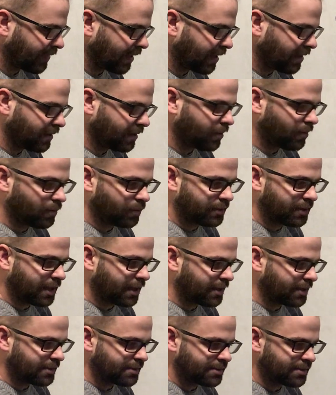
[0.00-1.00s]
a load
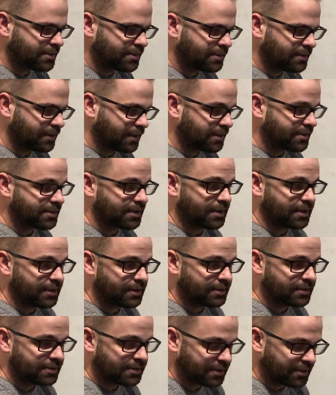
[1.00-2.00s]
that is, let's say,
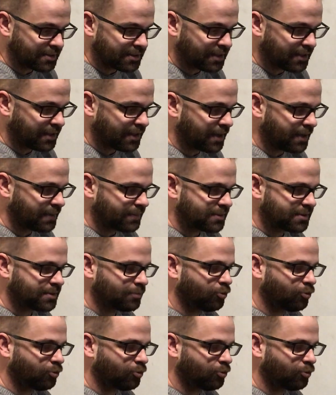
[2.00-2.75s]
16 amps.